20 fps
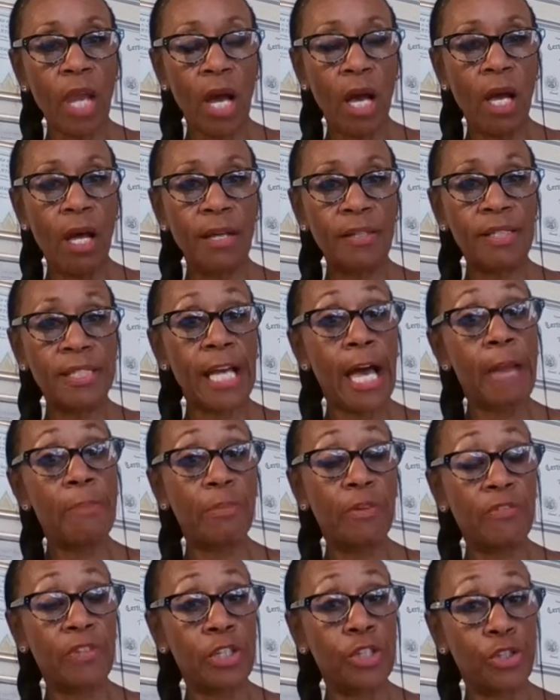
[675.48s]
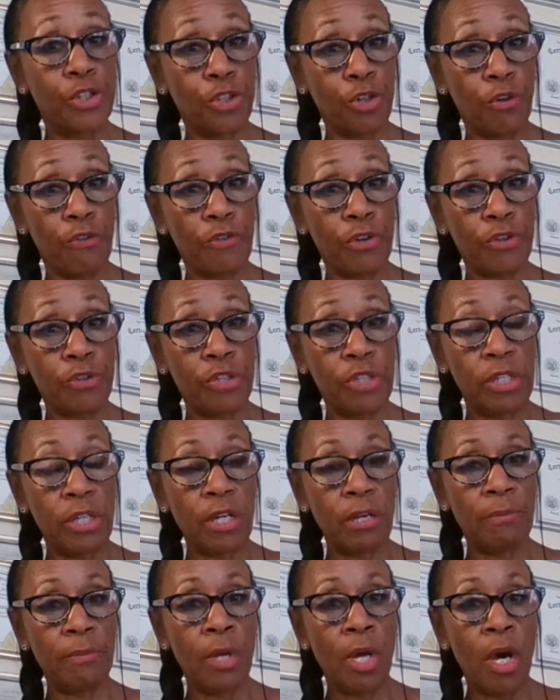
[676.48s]
type of
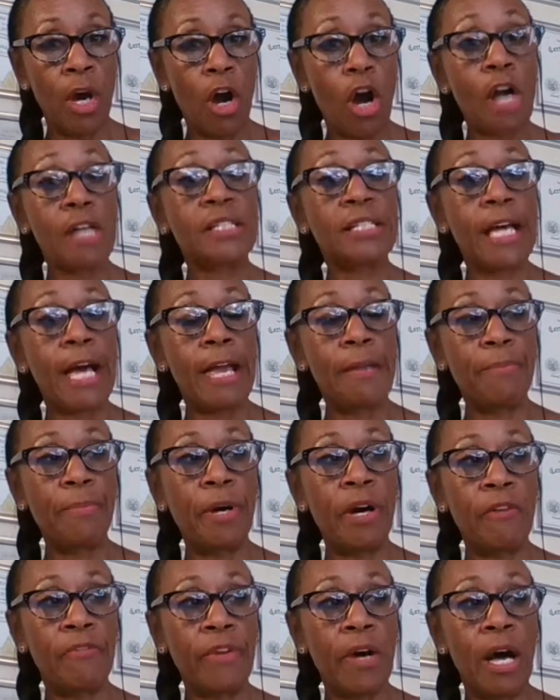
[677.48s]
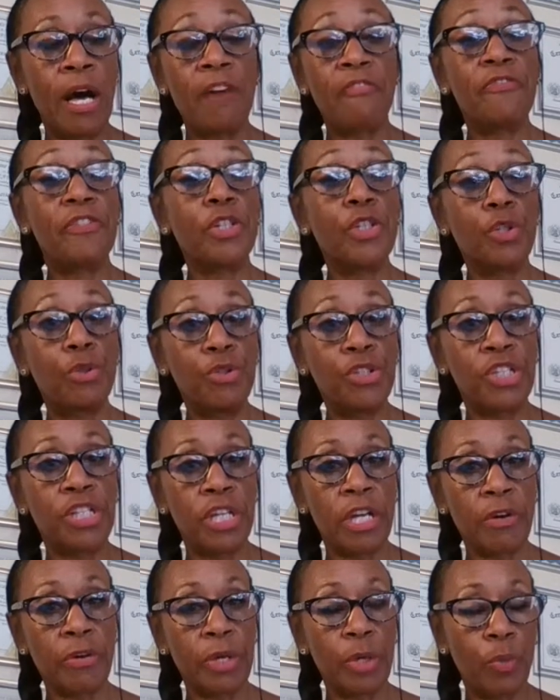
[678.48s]
conservatorship or type of
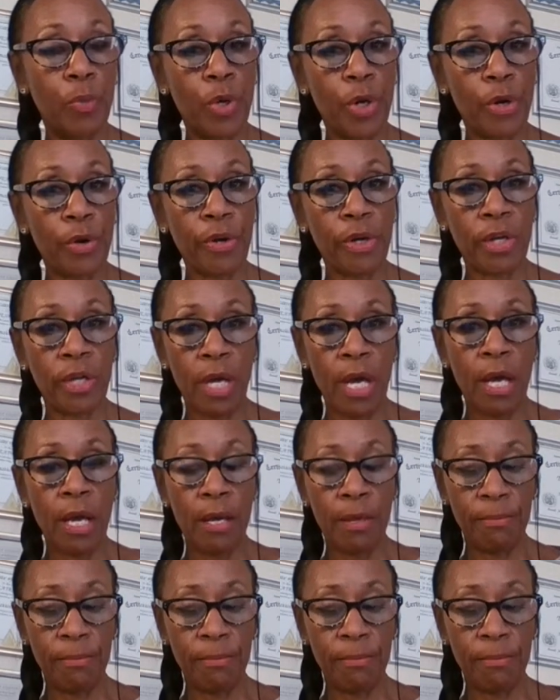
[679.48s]
fiduciary work.